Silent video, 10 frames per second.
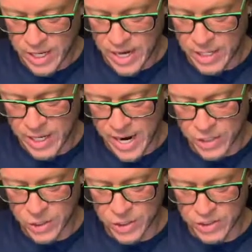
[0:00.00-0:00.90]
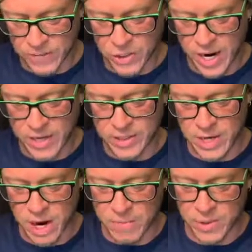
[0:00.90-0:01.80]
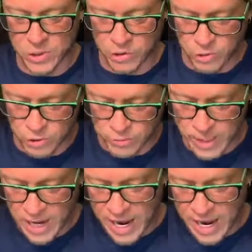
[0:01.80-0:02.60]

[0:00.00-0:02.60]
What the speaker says: indications of the Chinese communist troops